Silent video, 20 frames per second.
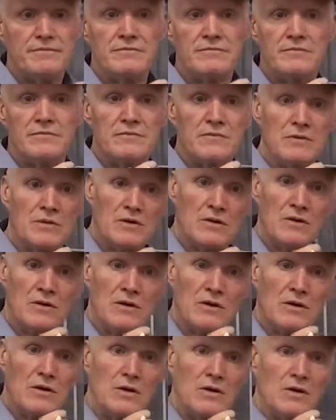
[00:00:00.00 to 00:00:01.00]

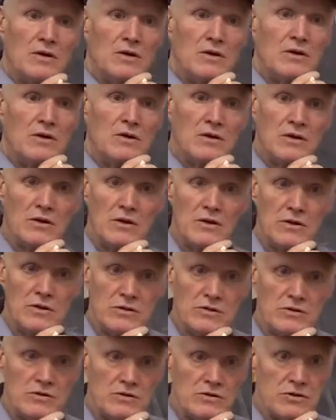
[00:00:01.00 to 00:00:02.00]

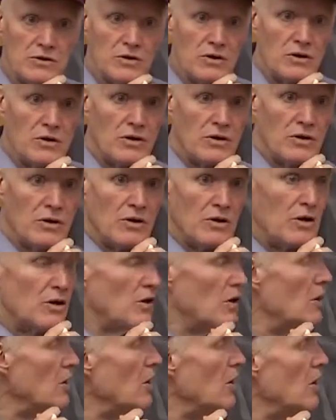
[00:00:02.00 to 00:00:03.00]

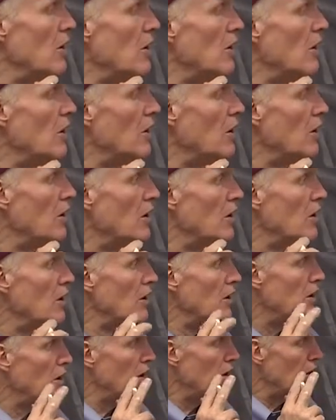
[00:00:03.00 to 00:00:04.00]

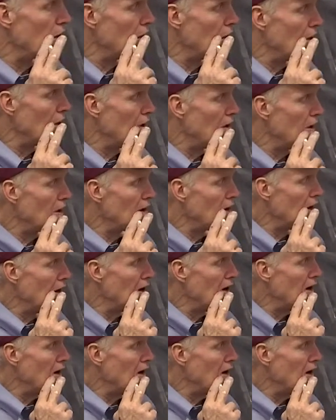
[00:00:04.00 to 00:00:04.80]
No one is speaking in this clip.